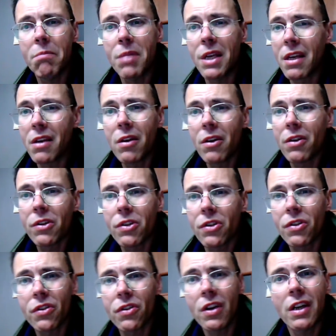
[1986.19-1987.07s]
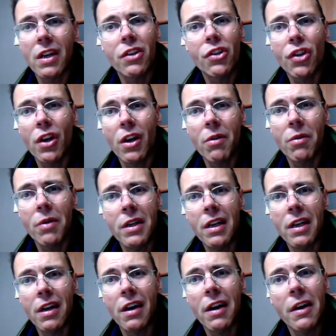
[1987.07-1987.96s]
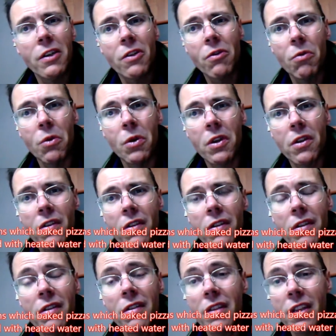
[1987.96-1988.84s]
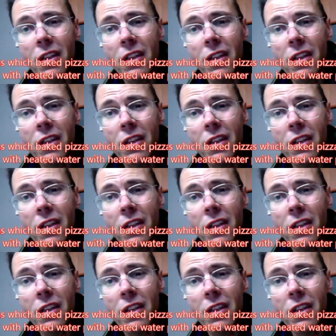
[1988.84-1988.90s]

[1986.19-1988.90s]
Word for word: because I shower in ice water